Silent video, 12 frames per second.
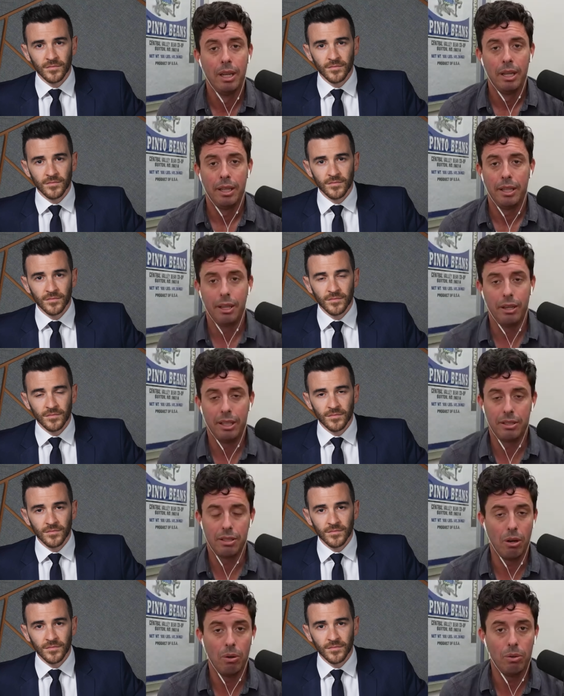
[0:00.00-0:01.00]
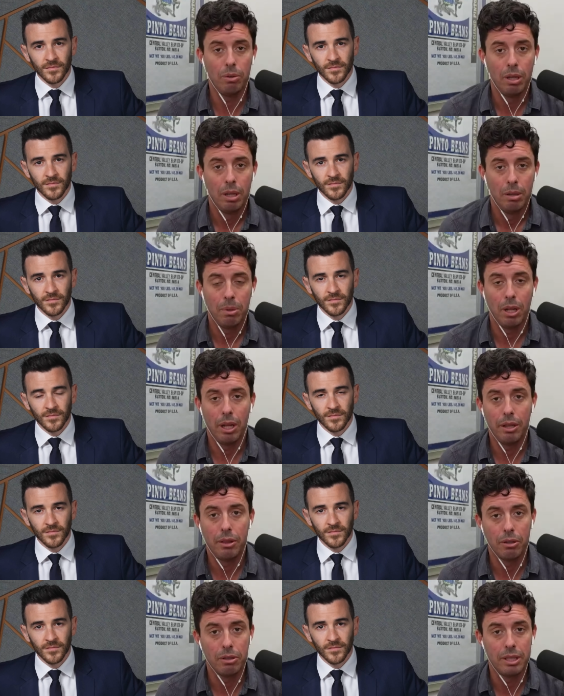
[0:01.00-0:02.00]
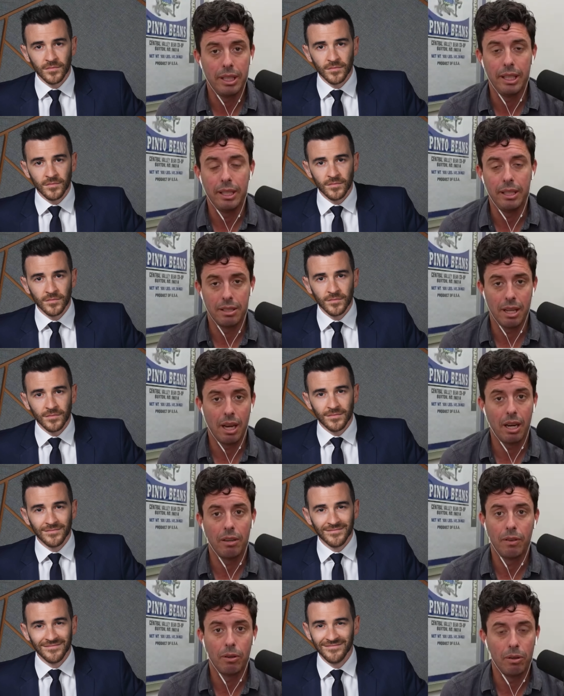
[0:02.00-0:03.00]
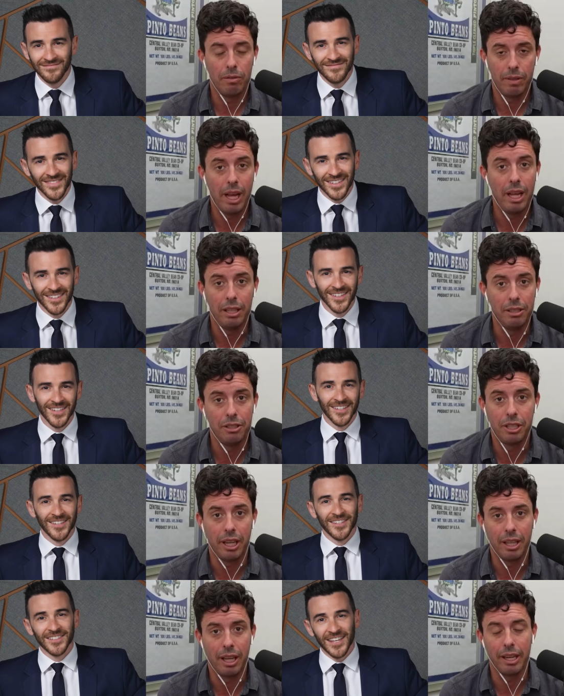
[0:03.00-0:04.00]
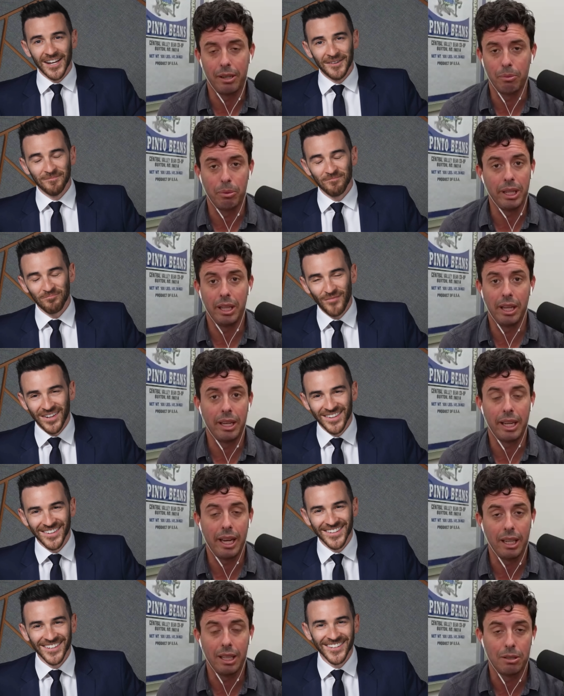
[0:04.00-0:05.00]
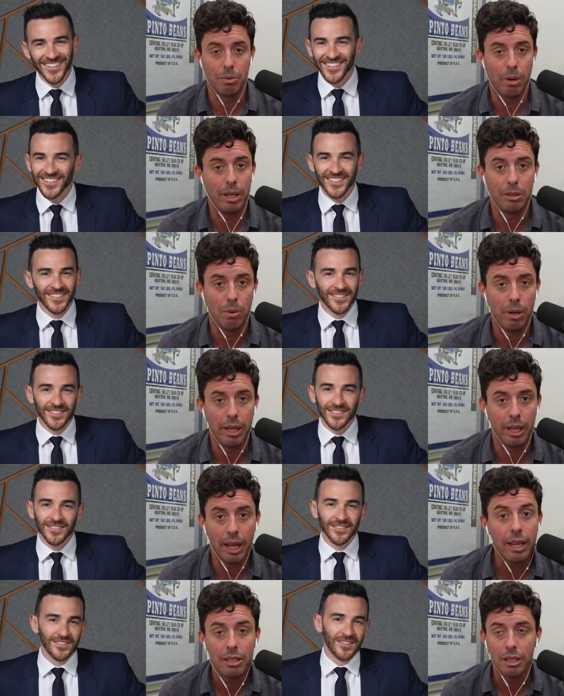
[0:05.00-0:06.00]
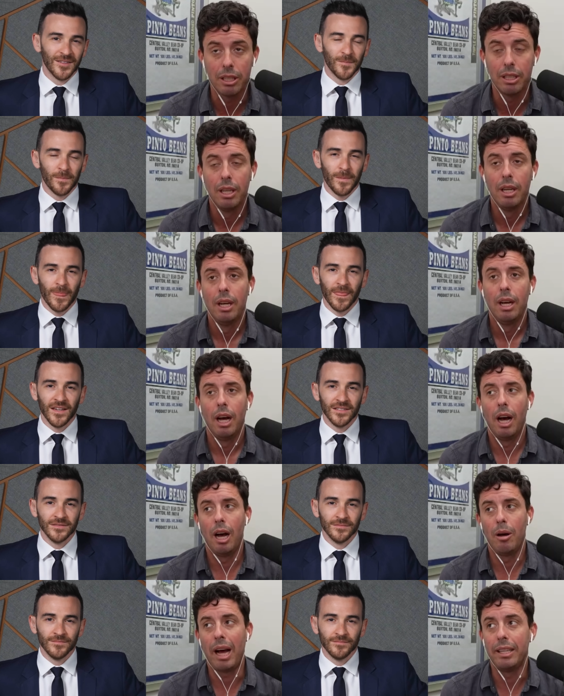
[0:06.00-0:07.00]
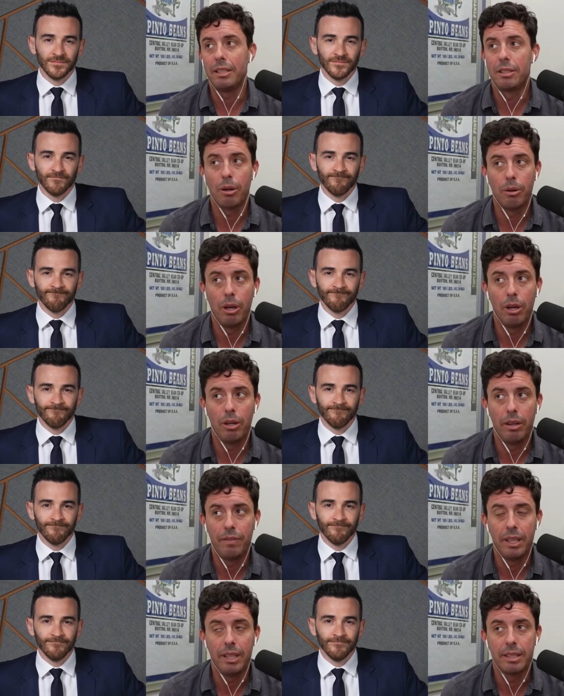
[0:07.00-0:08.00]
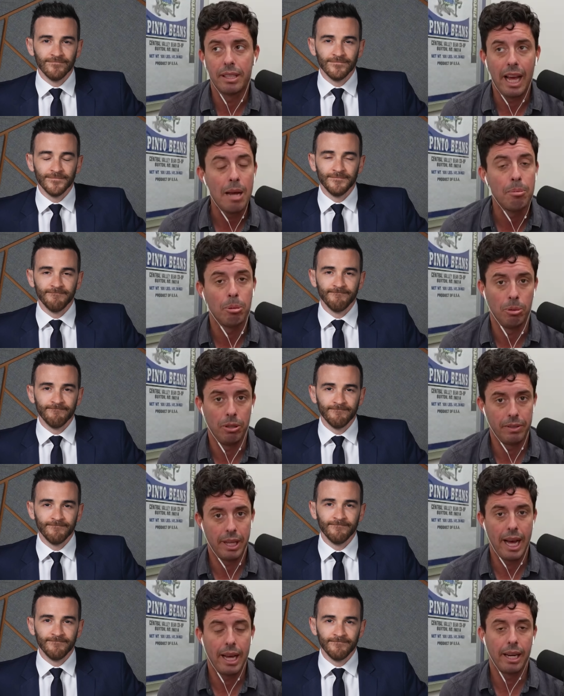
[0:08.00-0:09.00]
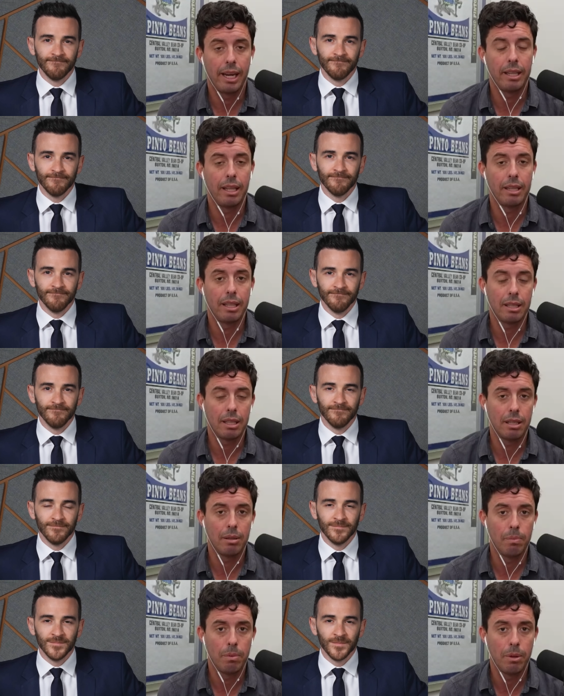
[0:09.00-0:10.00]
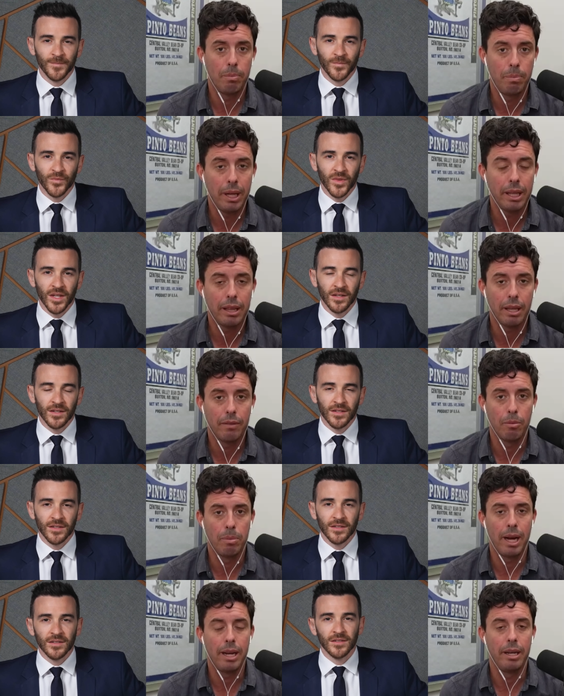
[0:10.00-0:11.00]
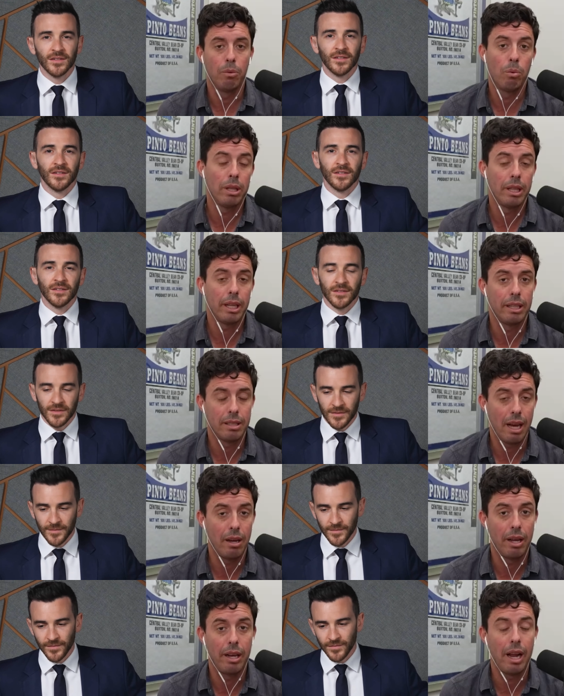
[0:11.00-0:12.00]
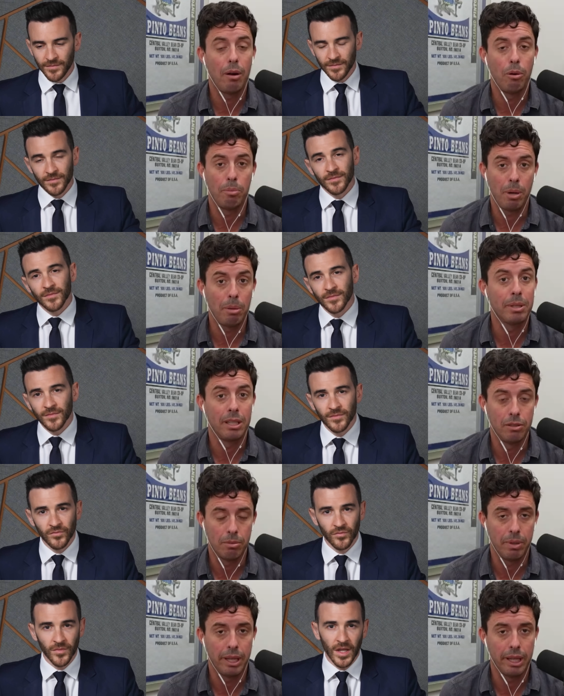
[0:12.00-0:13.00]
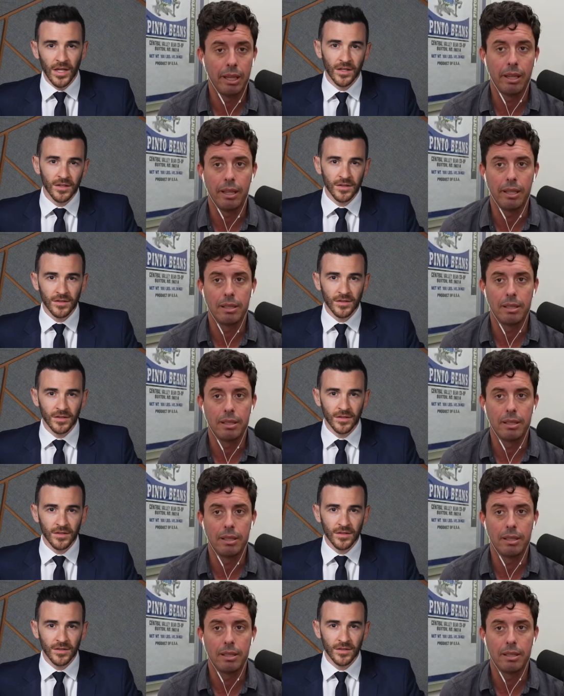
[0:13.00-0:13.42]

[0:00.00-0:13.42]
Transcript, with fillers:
Speaker 1: you know his own bloodthirsty desire for revenge and like yeah. relitigating the 2020 election. Uh, I just don't know if he's capable of that. And I, I, think that the the big thing for Biden here, one thing is how and how Republicans are playing into this.